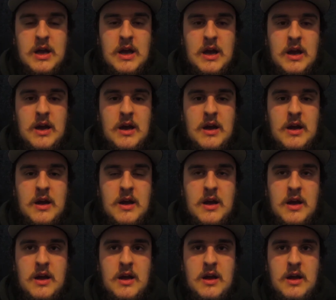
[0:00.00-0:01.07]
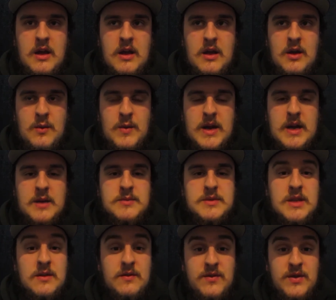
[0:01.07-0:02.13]
when it
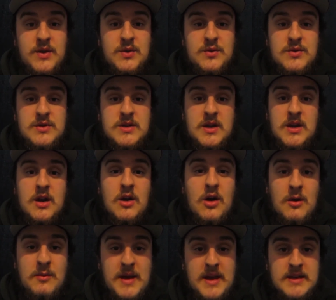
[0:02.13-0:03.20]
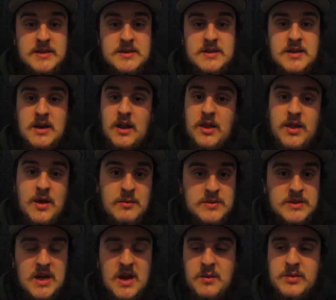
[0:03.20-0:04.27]
comes to the views and the comments and the
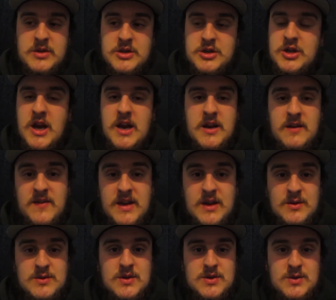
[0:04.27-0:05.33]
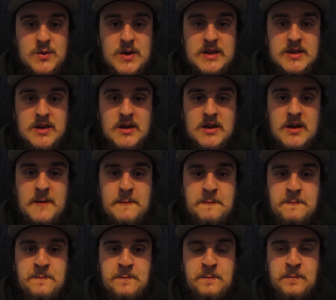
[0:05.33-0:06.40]
thumbs up and sharing the videos on Twitter.
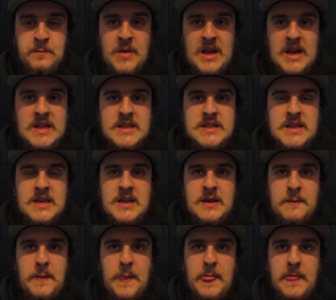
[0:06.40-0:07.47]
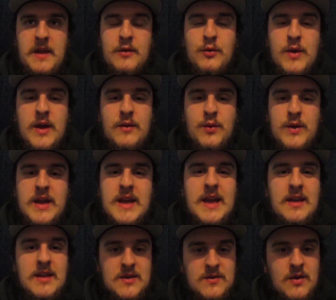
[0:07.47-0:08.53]
Let's see if we can
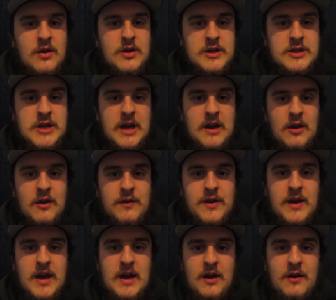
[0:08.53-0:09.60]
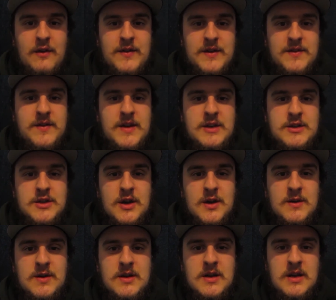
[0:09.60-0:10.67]
get this vlogging channel off his feet, you
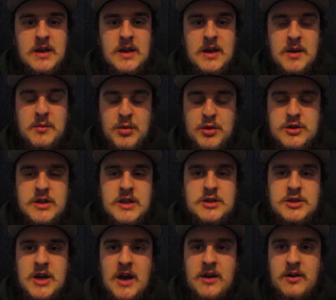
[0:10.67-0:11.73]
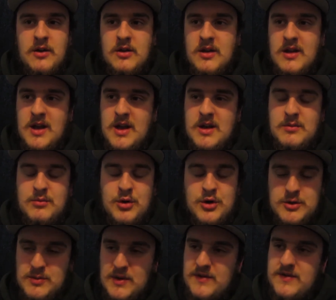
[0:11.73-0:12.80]
know. Push this channel,
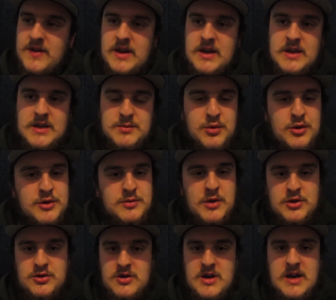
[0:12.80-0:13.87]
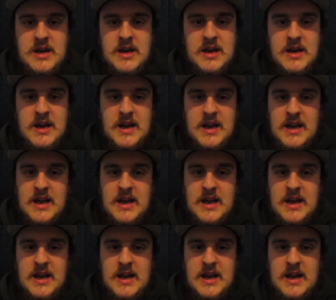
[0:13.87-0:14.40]
push my fitness, push my training,